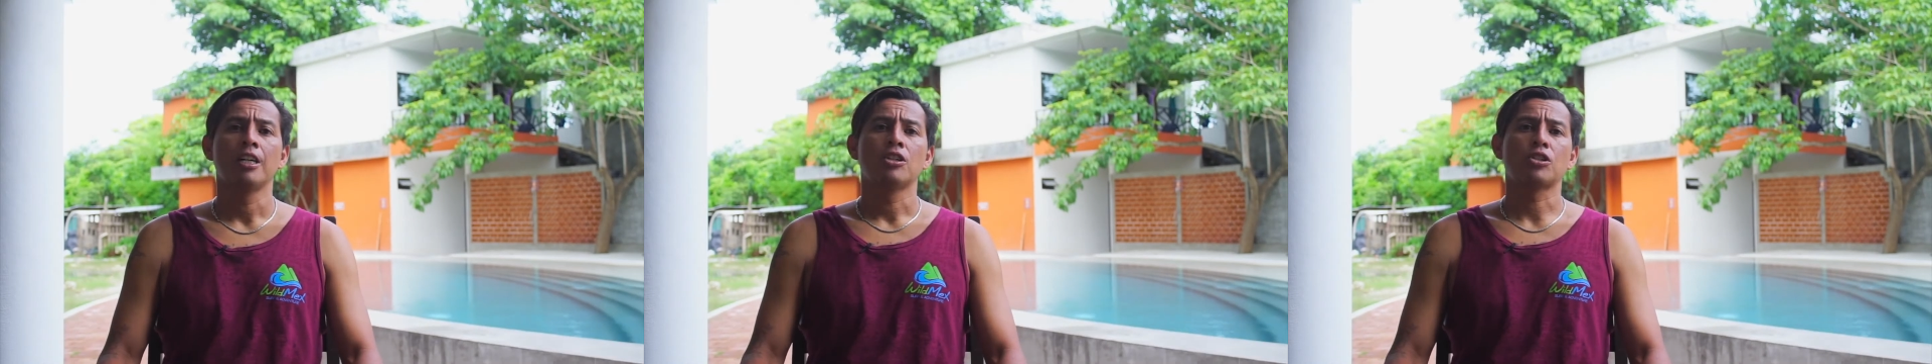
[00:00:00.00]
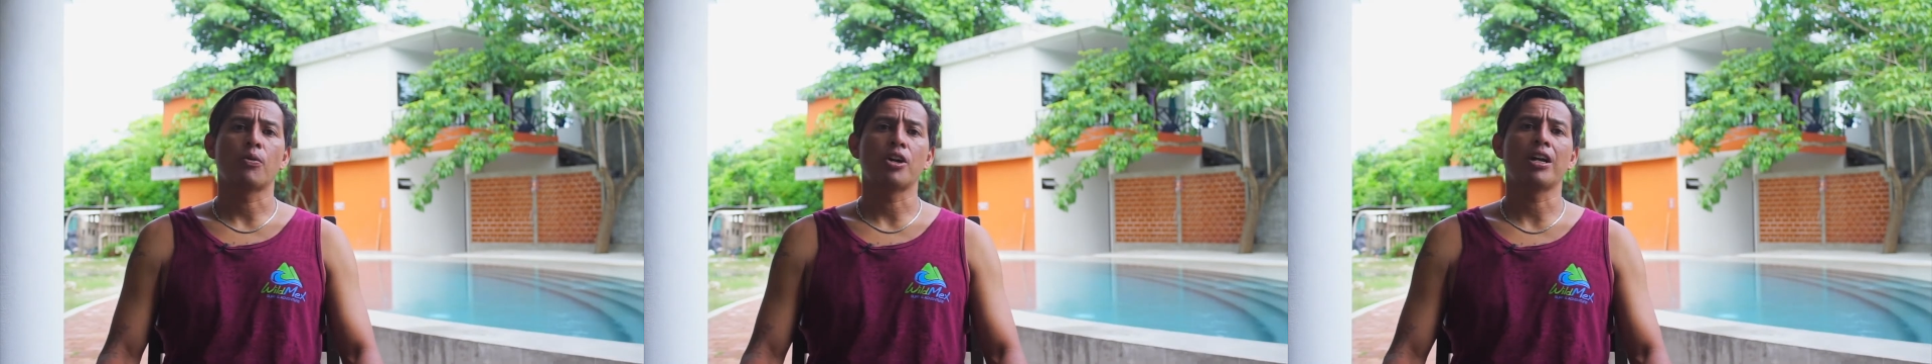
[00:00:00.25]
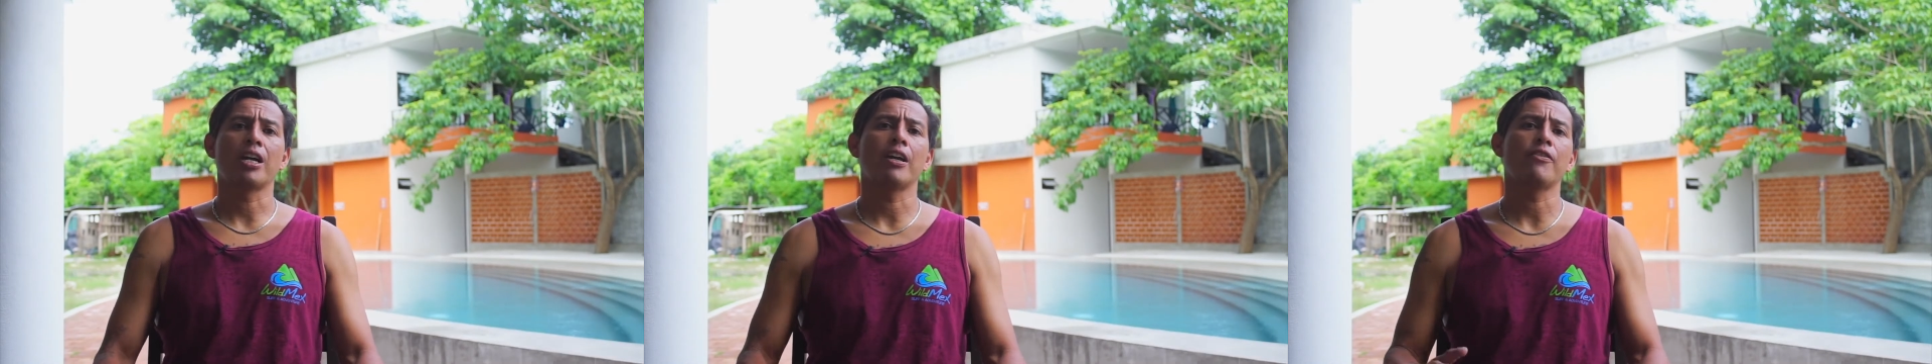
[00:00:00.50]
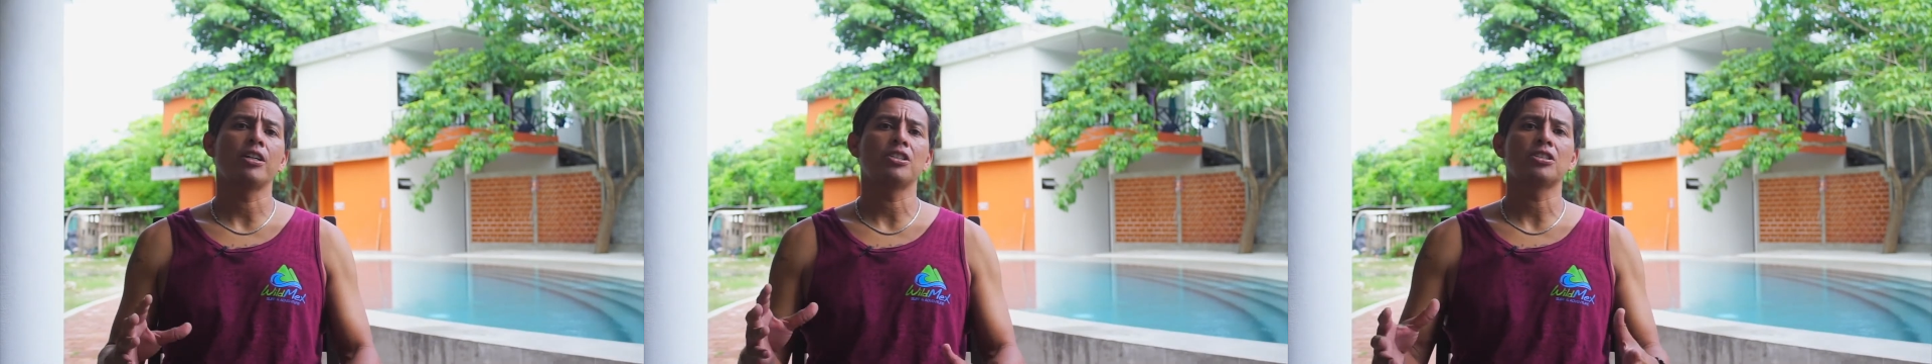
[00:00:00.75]
So we're going to give
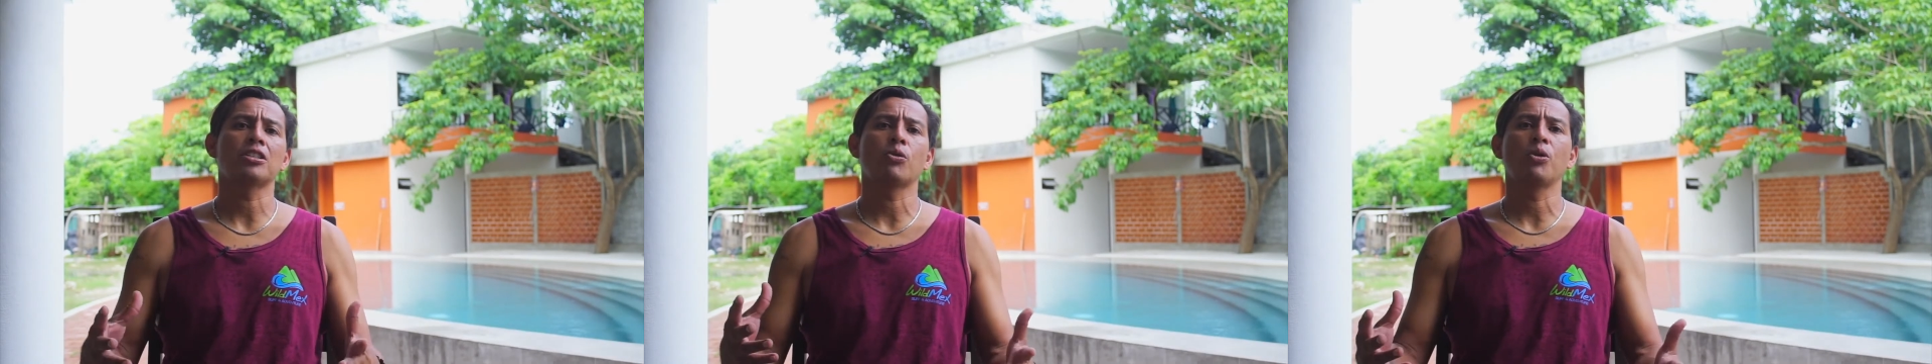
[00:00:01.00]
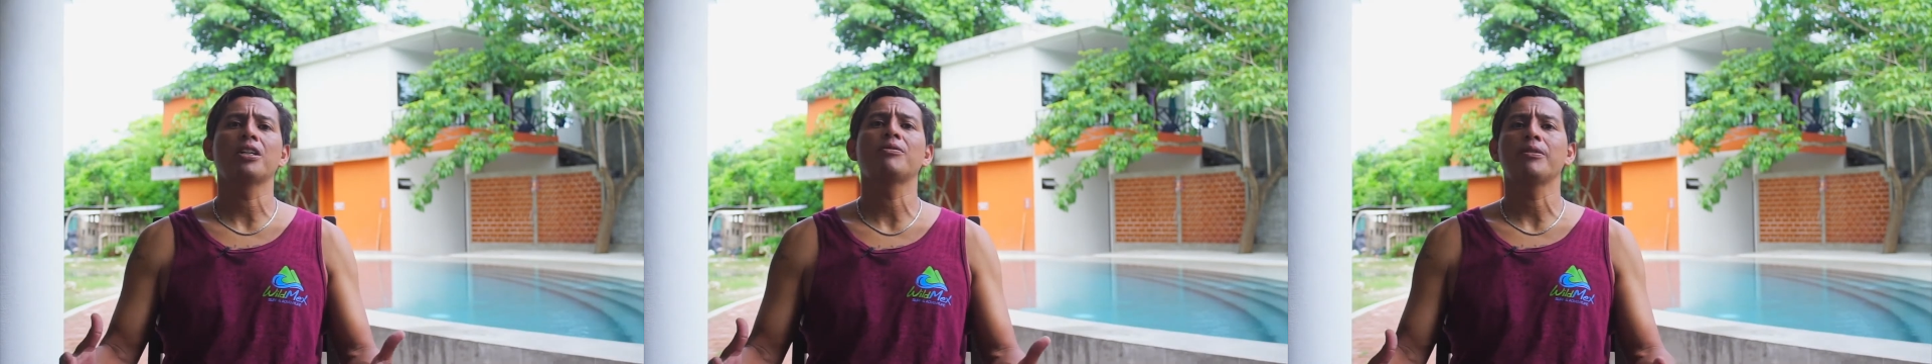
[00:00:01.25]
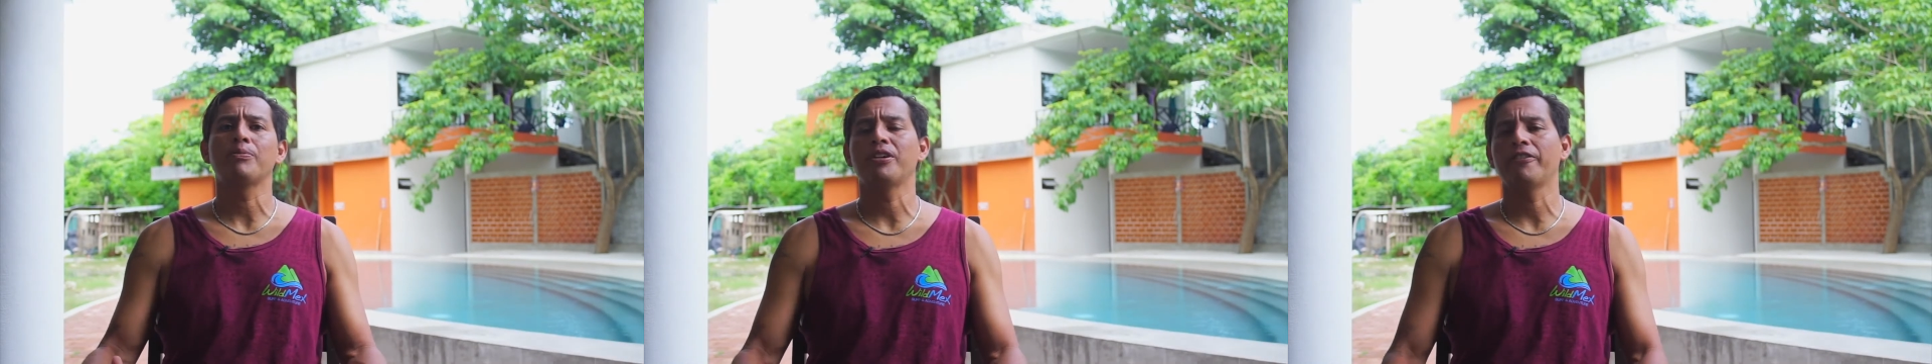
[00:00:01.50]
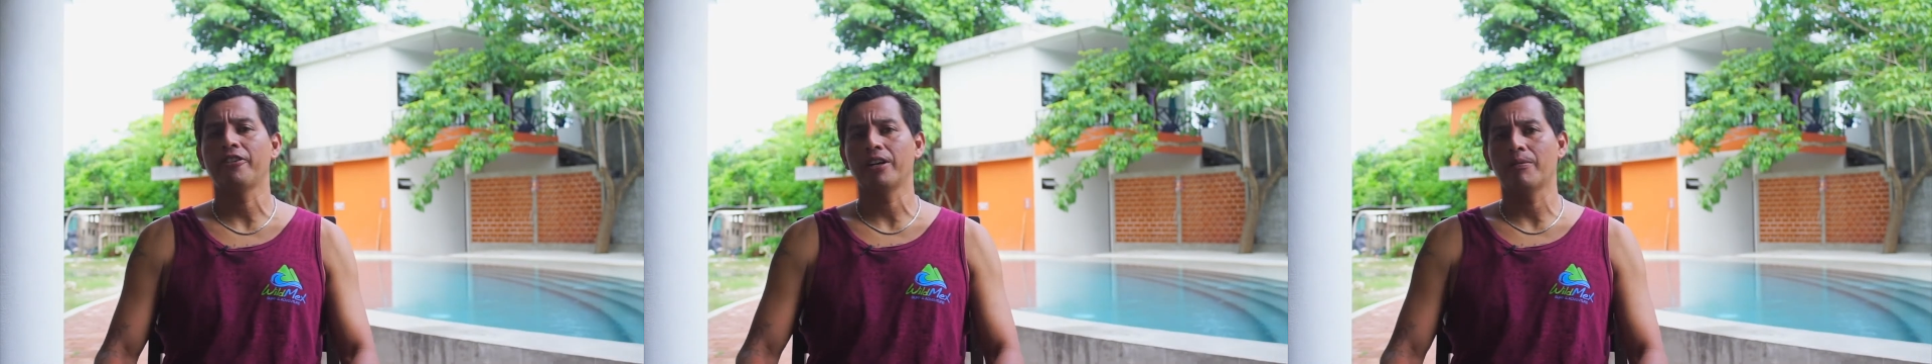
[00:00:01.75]
you just a quick
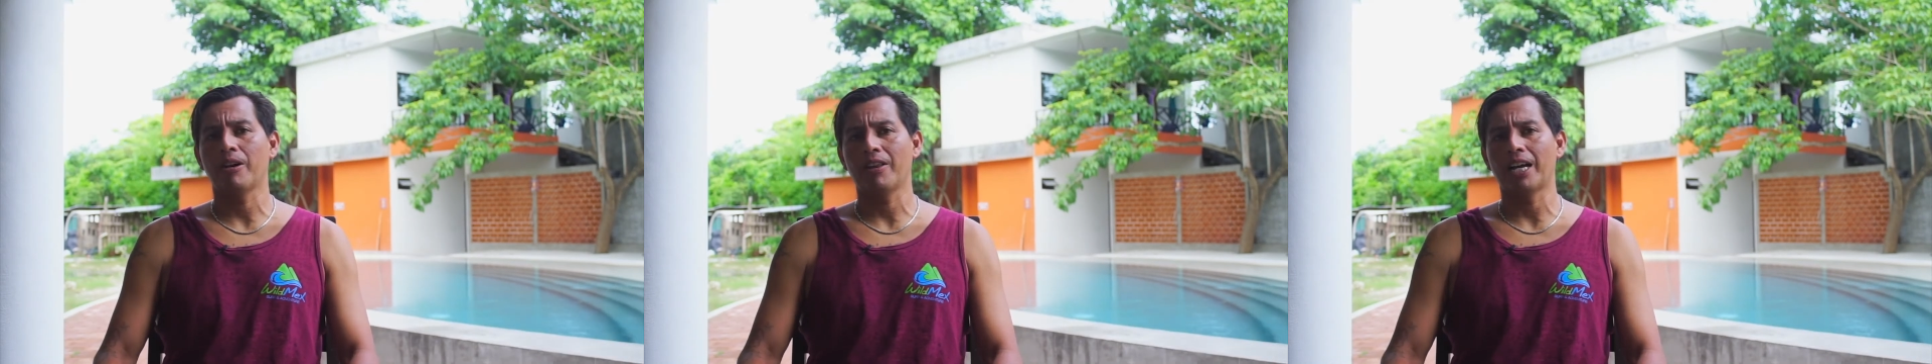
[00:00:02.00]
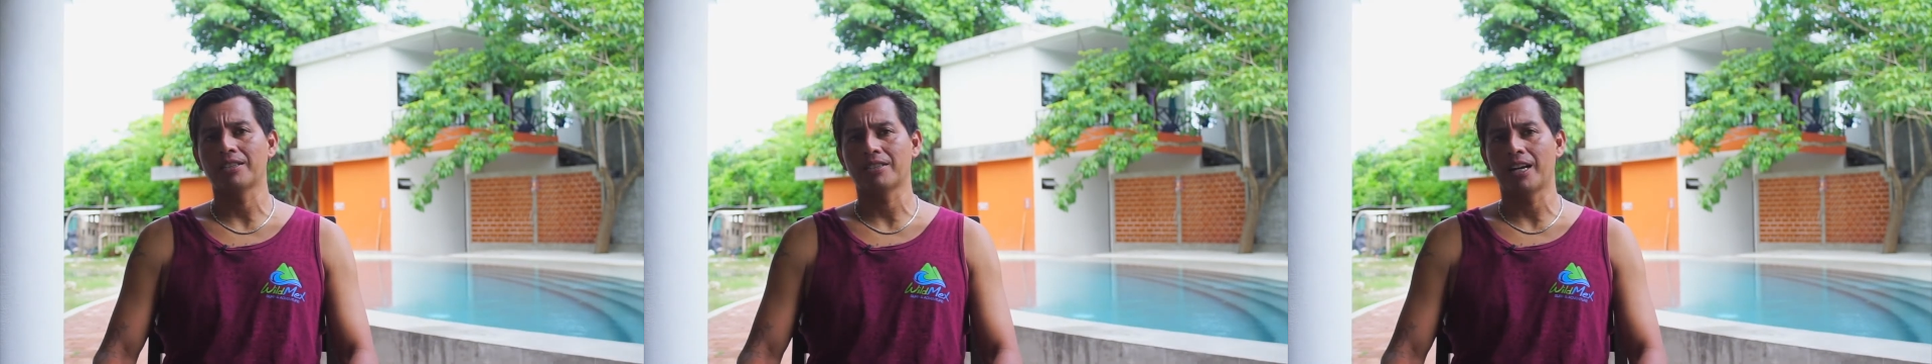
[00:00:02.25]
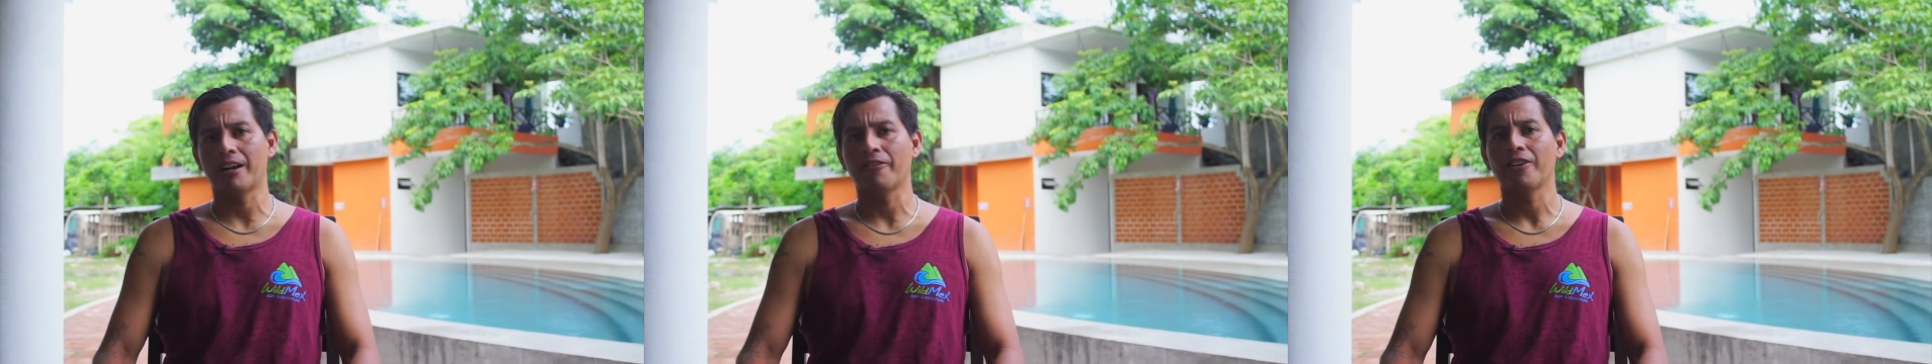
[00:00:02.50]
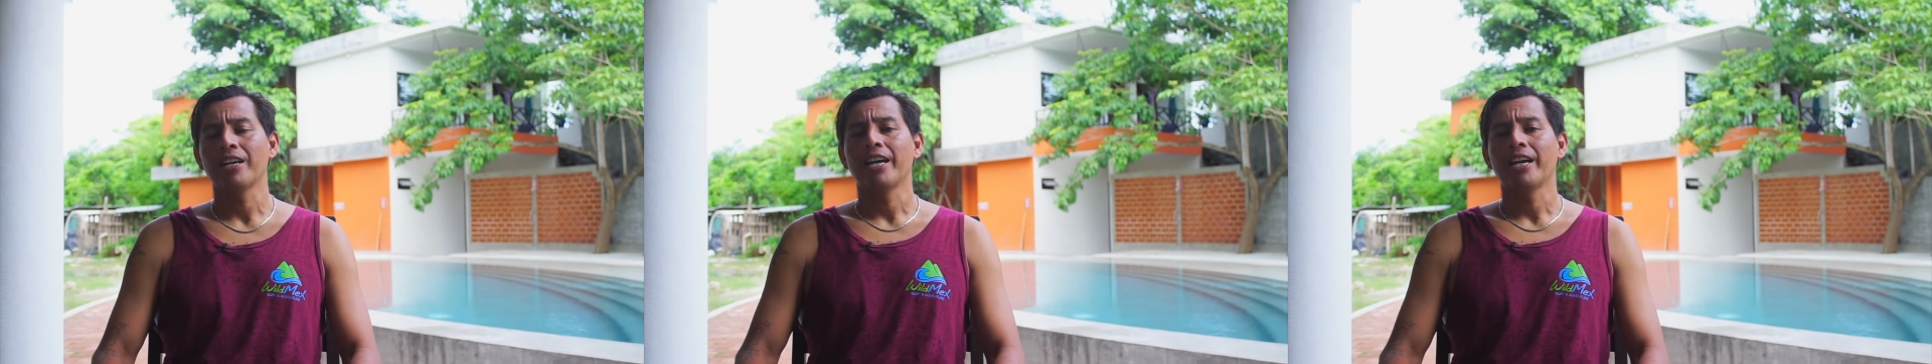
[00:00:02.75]
debriefing about that stuff.